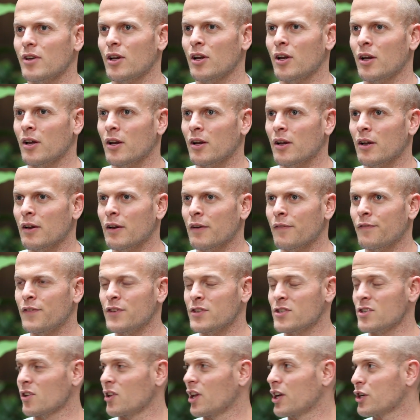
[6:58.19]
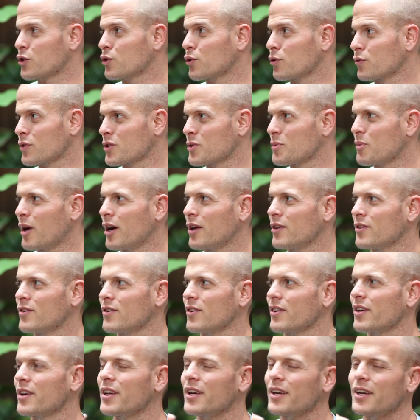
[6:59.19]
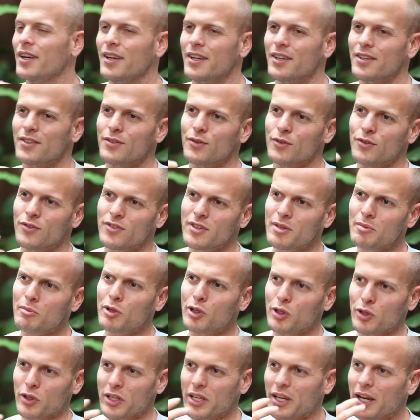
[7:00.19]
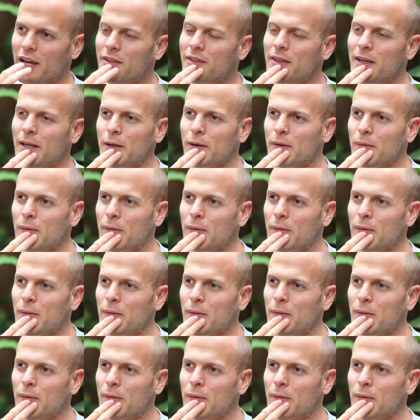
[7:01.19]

a physiological response. So similarly, I think,